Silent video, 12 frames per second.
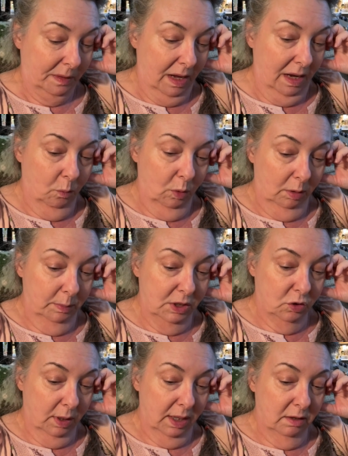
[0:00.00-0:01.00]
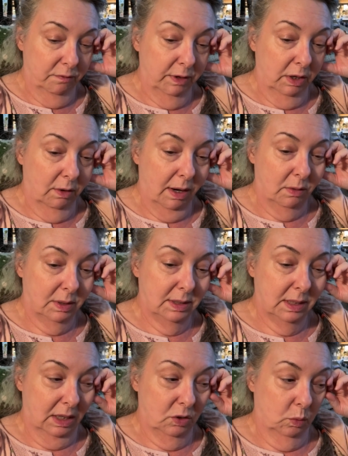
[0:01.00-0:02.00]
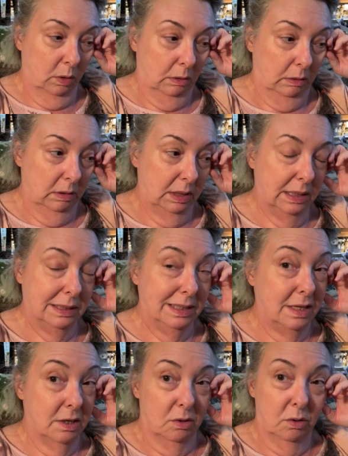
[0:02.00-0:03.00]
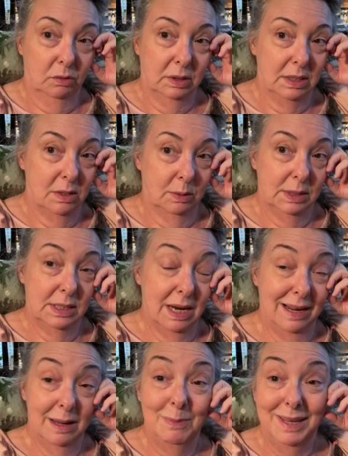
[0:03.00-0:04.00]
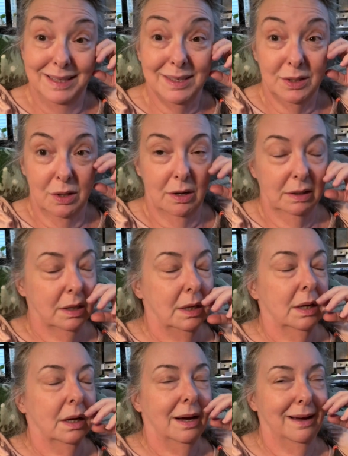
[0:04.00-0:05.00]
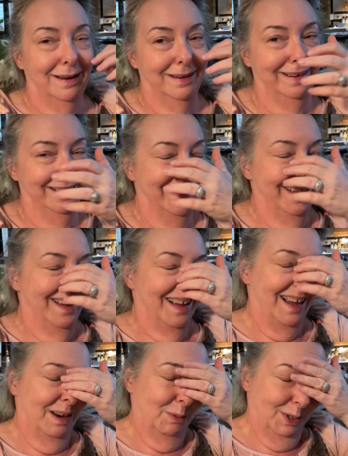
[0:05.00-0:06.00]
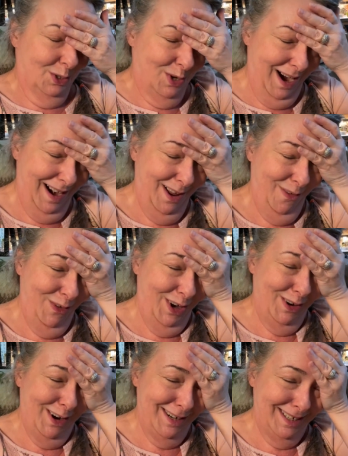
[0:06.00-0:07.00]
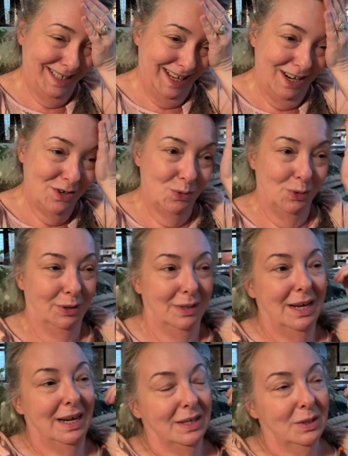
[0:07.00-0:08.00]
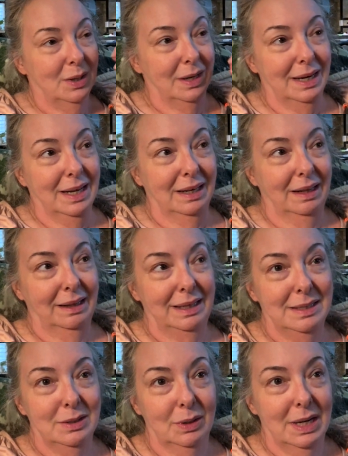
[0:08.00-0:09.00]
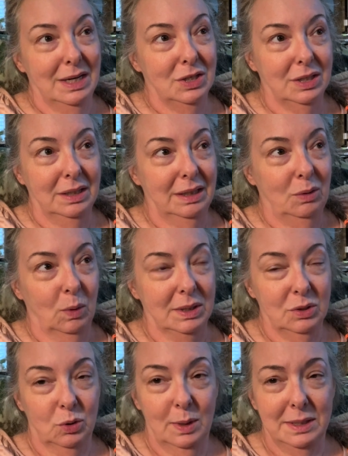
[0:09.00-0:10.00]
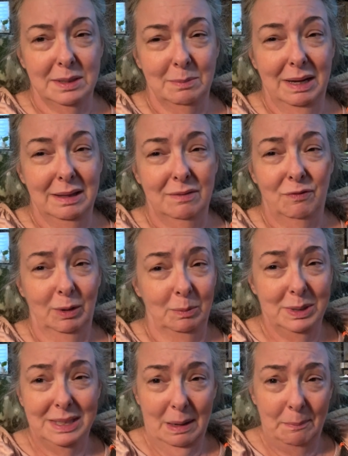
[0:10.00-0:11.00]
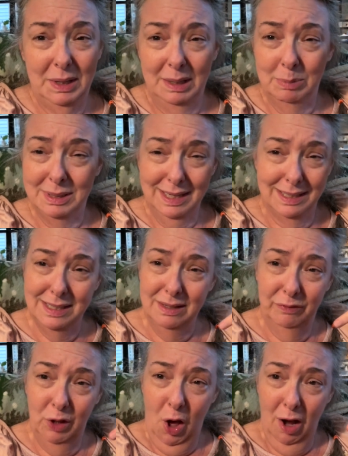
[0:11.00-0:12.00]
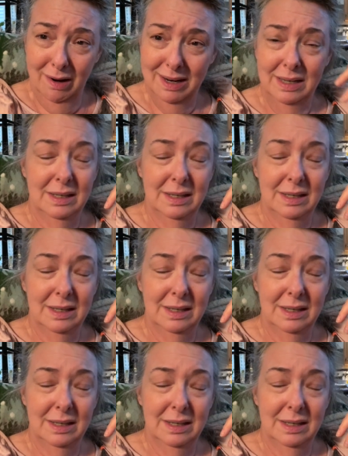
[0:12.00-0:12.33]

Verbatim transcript: I will be trying to figure out a schedule. He is a year old. I know it's taking me this long. I will try to figure out a schedule so that I can at least occasionally, once or twice a month, film something besides the vlog.